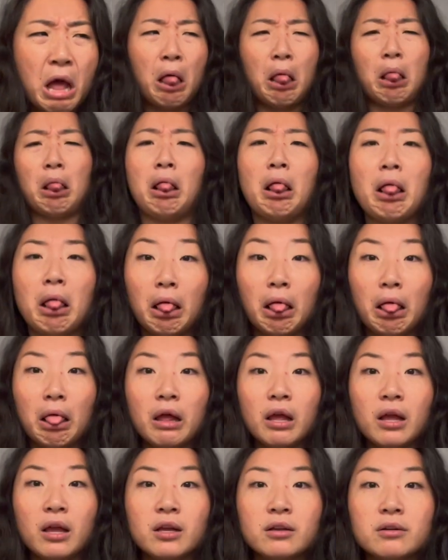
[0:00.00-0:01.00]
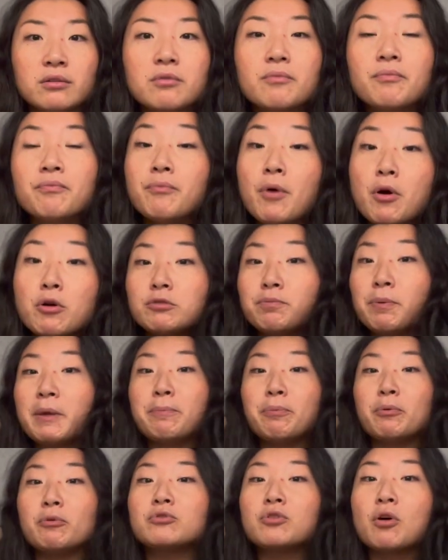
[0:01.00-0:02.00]
Ugh most
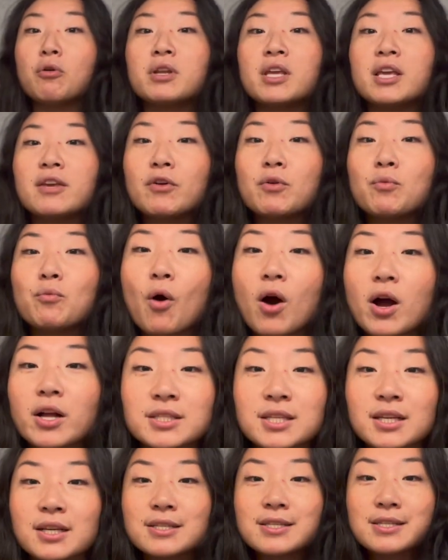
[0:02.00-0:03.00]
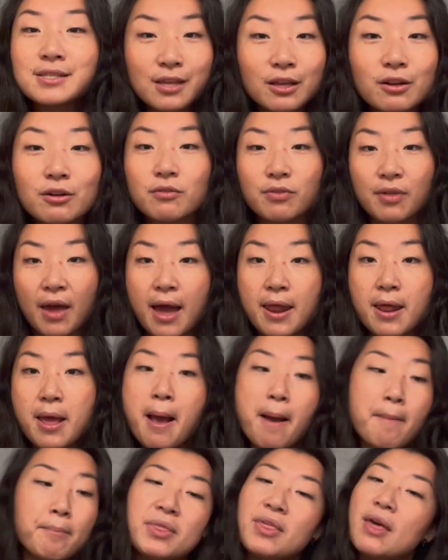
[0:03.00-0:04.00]
people don't even want to consider that.
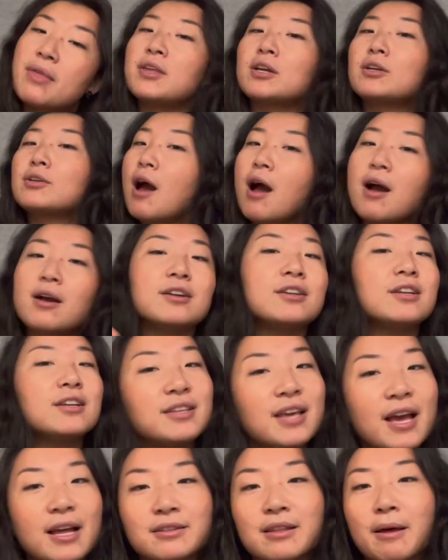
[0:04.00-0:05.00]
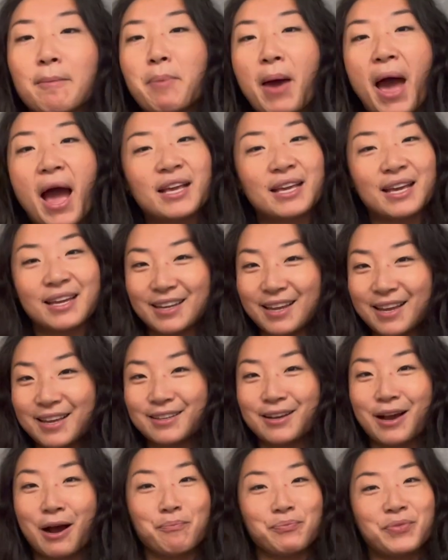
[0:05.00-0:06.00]
But then they're not going to get the back end
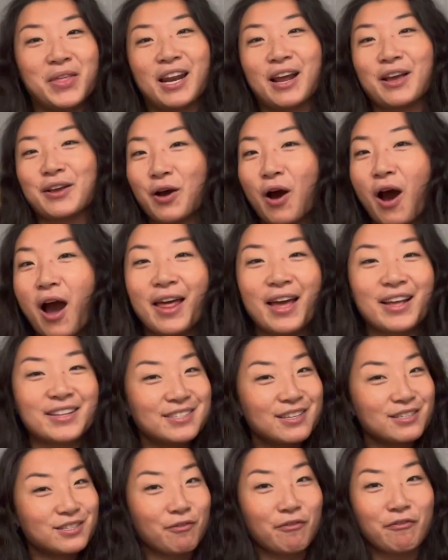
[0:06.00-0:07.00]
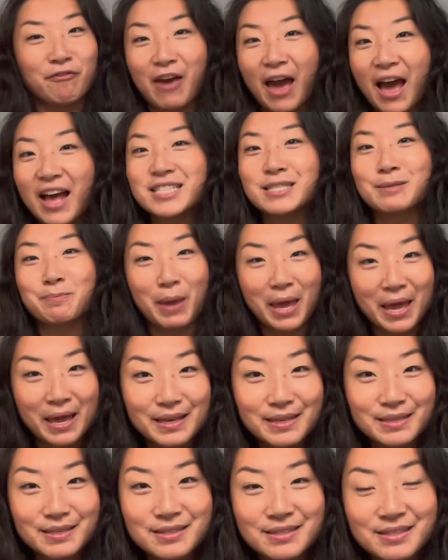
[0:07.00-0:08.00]
income that I got at such a fast
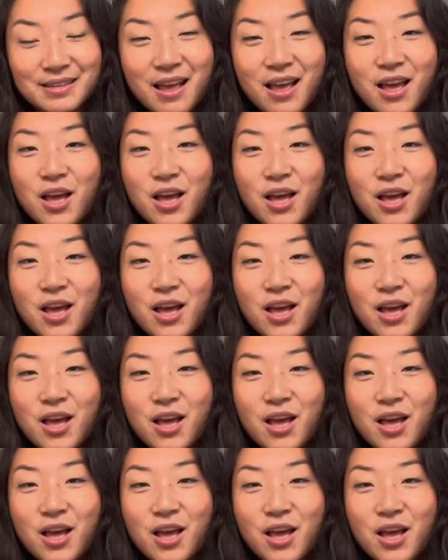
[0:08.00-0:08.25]
pace.